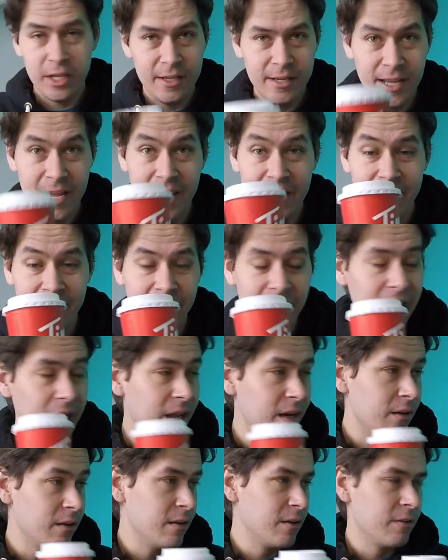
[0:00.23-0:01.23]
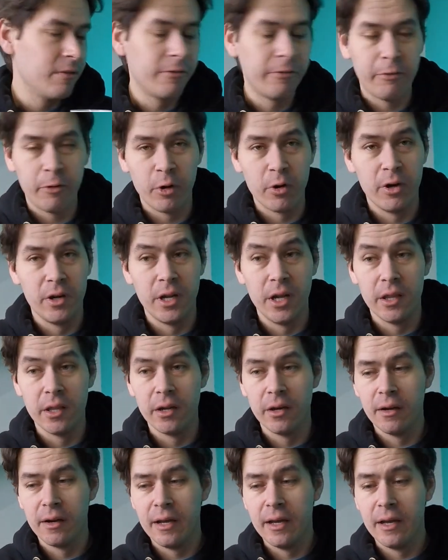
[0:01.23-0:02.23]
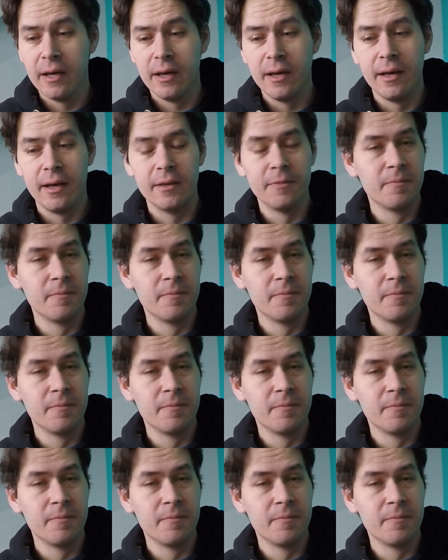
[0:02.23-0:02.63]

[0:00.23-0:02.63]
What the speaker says: day again for another